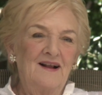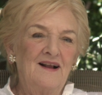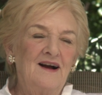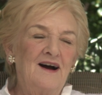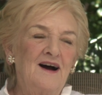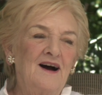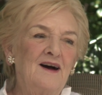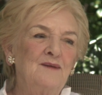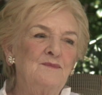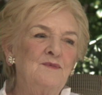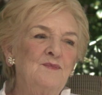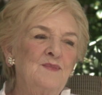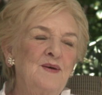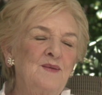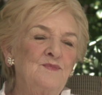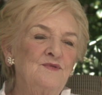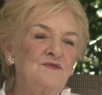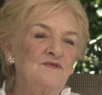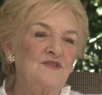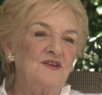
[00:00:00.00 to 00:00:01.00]
I'm a
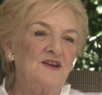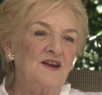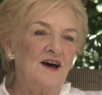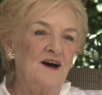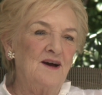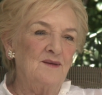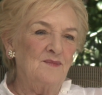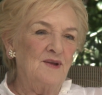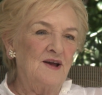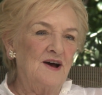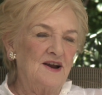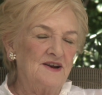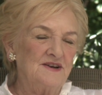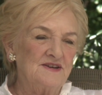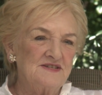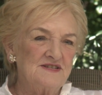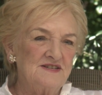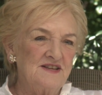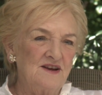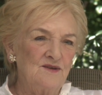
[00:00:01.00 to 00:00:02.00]
member of the
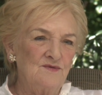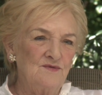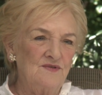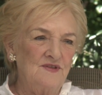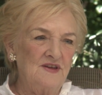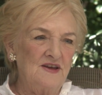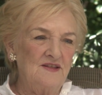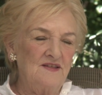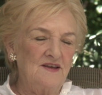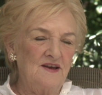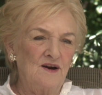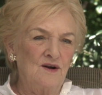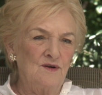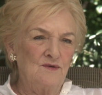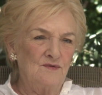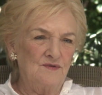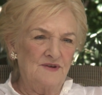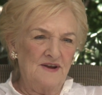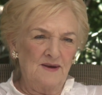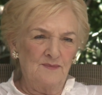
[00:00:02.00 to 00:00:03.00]
Limelighters. They're the
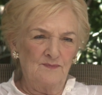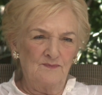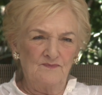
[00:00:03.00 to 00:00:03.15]
old,